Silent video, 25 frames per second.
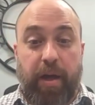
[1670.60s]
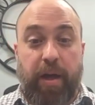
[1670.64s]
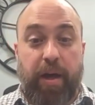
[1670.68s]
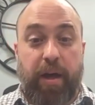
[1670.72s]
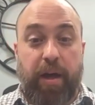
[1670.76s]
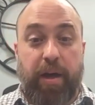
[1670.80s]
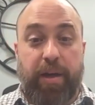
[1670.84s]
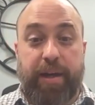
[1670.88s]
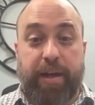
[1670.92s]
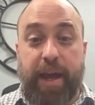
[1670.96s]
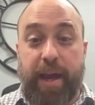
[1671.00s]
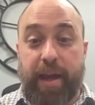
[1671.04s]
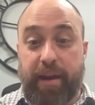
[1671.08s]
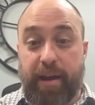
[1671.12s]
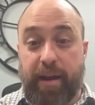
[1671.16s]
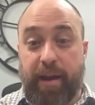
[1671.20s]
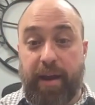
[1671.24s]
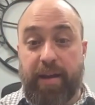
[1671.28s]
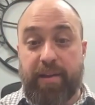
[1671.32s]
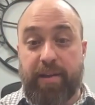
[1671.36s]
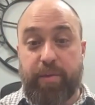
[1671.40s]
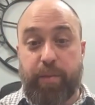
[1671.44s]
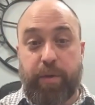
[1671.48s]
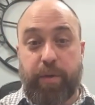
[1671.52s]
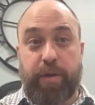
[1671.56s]
again,
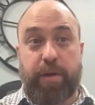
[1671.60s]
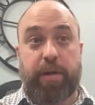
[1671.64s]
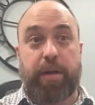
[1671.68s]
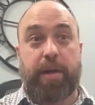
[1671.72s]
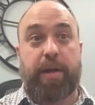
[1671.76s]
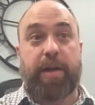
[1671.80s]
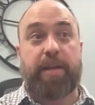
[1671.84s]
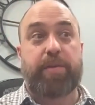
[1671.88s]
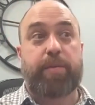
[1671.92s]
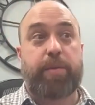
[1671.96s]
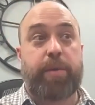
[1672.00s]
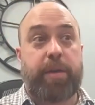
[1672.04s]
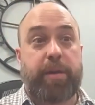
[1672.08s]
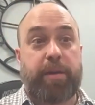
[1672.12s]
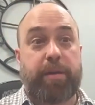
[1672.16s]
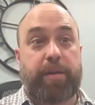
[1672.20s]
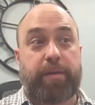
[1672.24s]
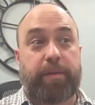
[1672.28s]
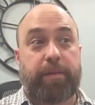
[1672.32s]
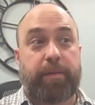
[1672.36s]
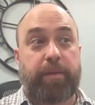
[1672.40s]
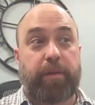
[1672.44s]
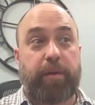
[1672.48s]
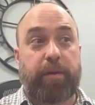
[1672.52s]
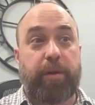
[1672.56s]
as we're
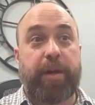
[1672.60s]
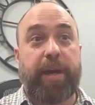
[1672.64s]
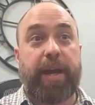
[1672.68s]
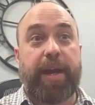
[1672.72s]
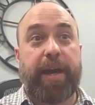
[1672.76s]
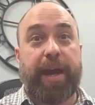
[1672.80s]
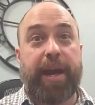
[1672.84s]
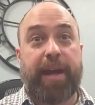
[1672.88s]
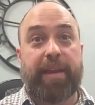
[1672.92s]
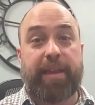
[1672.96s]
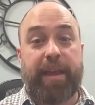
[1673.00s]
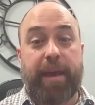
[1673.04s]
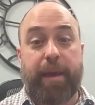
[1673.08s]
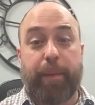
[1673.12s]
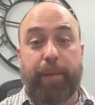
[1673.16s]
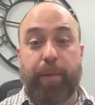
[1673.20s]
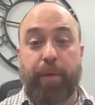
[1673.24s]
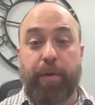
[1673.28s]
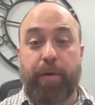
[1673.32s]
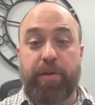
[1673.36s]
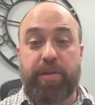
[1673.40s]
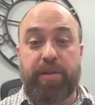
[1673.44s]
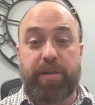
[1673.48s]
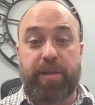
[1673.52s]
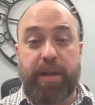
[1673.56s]
looking at that
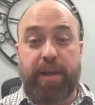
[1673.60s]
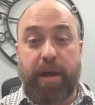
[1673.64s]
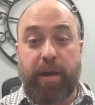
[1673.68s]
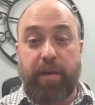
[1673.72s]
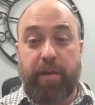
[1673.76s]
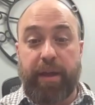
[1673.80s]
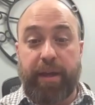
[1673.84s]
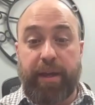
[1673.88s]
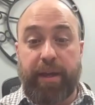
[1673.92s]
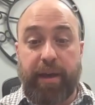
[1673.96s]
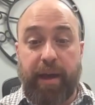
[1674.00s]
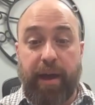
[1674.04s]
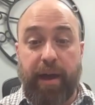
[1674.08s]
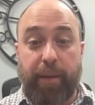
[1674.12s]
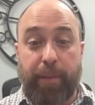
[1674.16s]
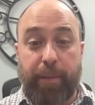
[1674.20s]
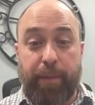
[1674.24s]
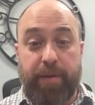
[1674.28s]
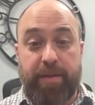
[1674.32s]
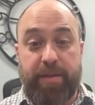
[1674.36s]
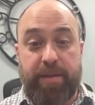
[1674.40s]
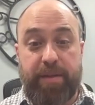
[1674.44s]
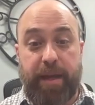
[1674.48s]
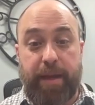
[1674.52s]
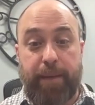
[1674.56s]
person, how they
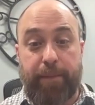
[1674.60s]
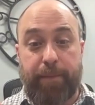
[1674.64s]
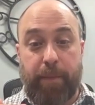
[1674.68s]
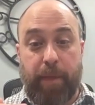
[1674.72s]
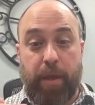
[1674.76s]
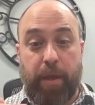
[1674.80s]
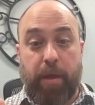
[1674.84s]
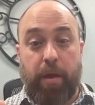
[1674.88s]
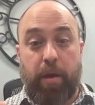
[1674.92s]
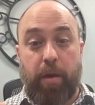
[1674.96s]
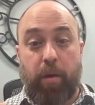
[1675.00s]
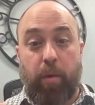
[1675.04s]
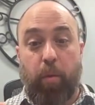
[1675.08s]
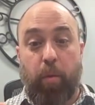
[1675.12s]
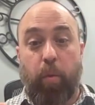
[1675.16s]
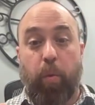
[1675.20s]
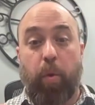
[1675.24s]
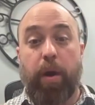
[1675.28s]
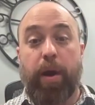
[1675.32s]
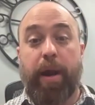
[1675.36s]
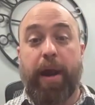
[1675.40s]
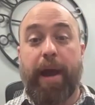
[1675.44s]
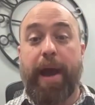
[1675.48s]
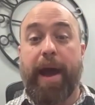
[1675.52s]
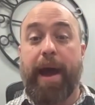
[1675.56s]
compensate,
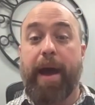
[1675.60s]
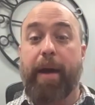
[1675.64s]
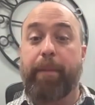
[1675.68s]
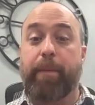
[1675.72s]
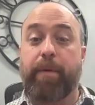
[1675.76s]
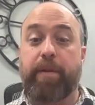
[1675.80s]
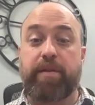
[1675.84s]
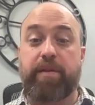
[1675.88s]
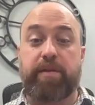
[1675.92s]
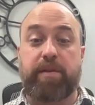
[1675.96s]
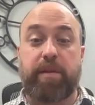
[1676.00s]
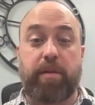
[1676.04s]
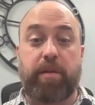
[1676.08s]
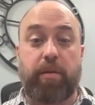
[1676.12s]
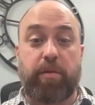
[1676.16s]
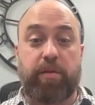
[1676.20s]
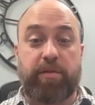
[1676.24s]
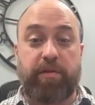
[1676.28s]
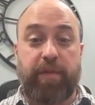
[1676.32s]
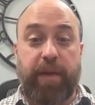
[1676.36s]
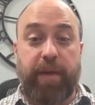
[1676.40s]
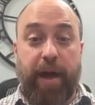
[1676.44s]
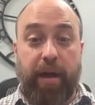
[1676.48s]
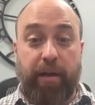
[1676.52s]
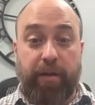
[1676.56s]
what happens to those
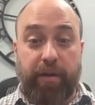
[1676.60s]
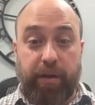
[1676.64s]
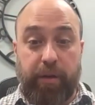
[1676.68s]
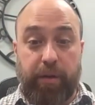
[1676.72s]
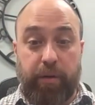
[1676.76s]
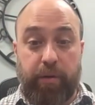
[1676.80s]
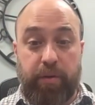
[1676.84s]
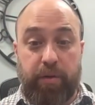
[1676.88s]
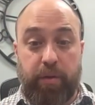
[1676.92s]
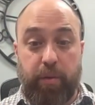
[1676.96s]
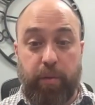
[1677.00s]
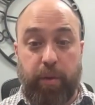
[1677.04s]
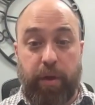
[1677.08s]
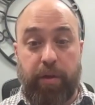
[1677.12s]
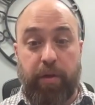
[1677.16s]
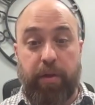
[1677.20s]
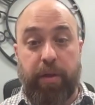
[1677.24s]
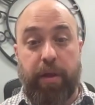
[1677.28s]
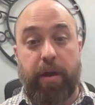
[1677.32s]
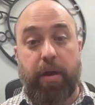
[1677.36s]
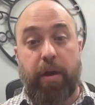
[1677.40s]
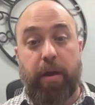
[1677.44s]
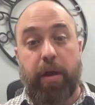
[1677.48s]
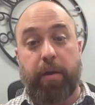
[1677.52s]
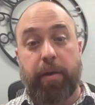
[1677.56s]
values, whether
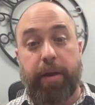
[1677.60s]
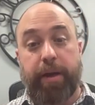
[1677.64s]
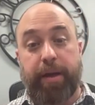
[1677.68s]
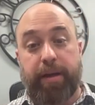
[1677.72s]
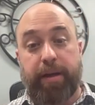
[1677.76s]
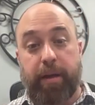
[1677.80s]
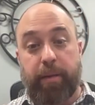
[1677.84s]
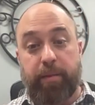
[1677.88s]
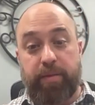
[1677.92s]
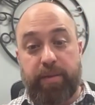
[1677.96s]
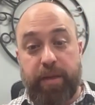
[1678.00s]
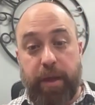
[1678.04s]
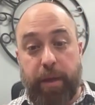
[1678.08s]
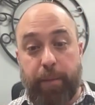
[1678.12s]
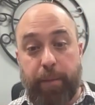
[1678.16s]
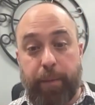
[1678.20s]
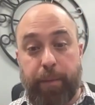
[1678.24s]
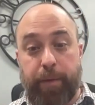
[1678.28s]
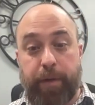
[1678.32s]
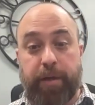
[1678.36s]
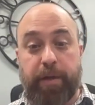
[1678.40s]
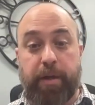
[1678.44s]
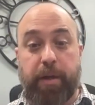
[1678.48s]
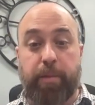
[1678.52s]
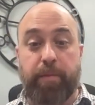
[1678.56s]
that heart rate comes up
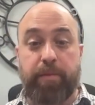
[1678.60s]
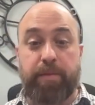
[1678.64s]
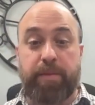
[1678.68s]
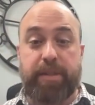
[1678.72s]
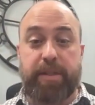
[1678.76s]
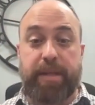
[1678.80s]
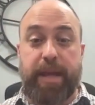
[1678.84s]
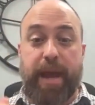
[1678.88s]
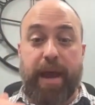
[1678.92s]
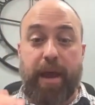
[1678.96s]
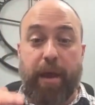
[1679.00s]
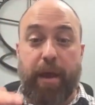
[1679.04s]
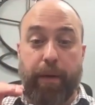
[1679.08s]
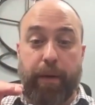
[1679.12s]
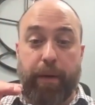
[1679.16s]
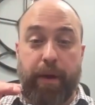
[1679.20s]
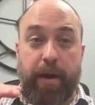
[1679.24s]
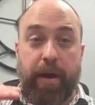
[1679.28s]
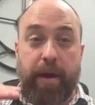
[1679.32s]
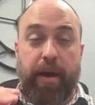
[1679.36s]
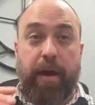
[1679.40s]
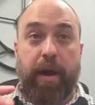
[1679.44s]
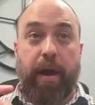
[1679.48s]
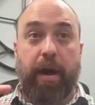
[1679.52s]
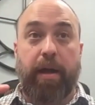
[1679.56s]
or comes down,
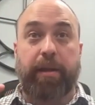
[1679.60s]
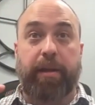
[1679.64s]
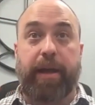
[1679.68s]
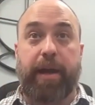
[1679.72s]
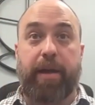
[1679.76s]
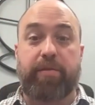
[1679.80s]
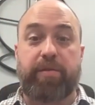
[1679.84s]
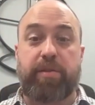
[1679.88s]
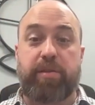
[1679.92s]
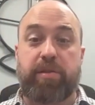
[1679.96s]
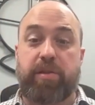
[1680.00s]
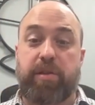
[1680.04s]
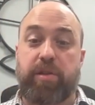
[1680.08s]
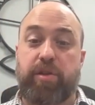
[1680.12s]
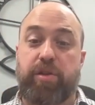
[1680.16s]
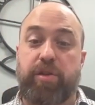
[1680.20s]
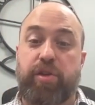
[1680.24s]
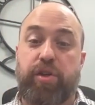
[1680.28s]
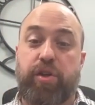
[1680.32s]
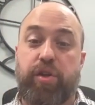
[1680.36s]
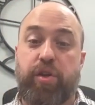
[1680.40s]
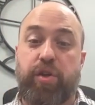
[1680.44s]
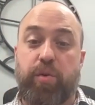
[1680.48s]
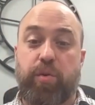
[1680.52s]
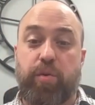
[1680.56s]
allows us to
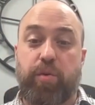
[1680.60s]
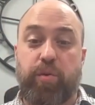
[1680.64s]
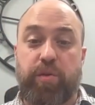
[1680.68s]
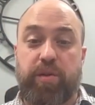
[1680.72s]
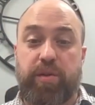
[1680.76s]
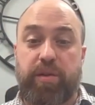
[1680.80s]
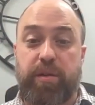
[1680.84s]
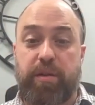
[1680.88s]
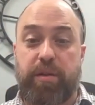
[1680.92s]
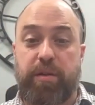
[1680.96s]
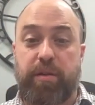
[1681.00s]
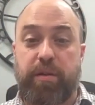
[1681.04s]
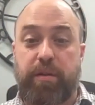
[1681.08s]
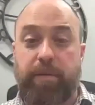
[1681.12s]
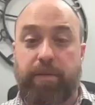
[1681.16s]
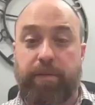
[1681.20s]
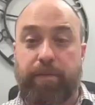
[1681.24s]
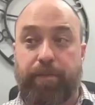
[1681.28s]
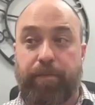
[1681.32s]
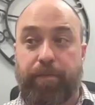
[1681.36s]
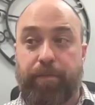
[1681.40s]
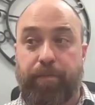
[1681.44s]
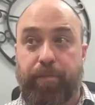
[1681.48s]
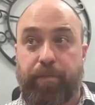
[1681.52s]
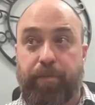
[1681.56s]
choose
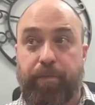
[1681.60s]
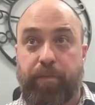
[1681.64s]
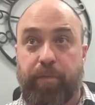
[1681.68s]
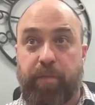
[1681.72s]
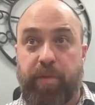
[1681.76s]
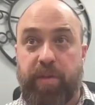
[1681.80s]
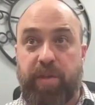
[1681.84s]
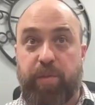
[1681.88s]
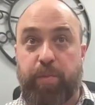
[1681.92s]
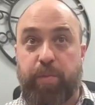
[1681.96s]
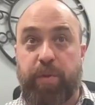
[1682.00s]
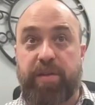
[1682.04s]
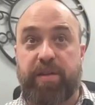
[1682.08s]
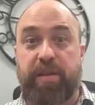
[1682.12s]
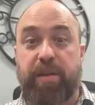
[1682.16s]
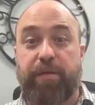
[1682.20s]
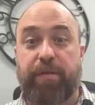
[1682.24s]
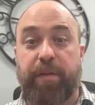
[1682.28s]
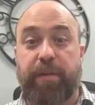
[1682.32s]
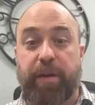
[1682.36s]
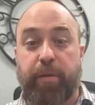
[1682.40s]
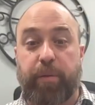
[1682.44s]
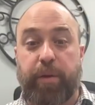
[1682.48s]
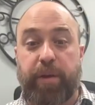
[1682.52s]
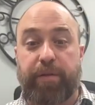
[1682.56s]

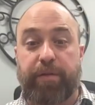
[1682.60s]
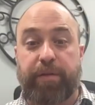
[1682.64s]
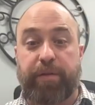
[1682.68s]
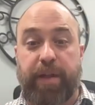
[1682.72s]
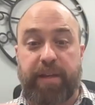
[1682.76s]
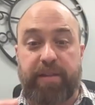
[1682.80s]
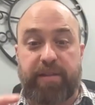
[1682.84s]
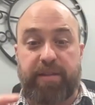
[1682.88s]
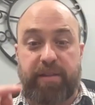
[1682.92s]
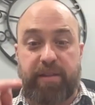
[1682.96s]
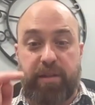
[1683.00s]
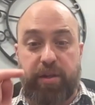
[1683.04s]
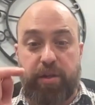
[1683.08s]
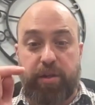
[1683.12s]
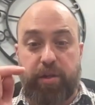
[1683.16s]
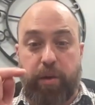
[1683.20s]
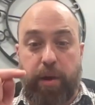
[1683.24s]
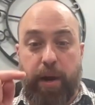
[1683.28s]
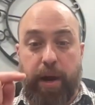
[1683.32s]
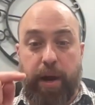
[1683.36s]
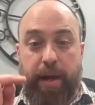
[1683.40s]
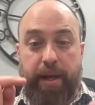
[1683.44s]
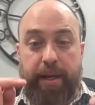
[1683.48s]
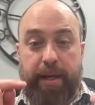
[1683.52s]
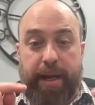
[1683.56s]
specific reflexes to
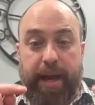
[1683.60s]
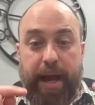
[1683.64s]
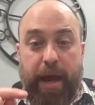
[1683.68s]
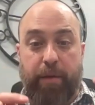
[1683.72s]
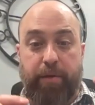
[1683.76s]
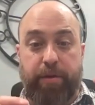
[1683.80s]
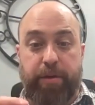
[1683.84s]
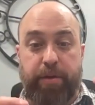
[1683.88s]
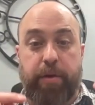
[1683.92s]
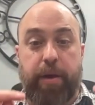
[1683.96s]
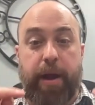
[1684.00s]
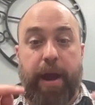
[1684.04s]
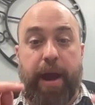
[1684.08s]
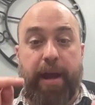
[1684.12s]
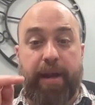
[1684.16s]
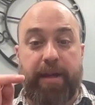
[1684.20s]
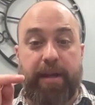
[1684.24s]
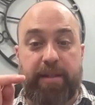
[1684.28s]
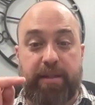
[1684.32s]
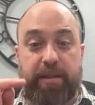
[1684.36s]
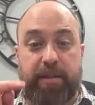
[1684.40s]
try and counteract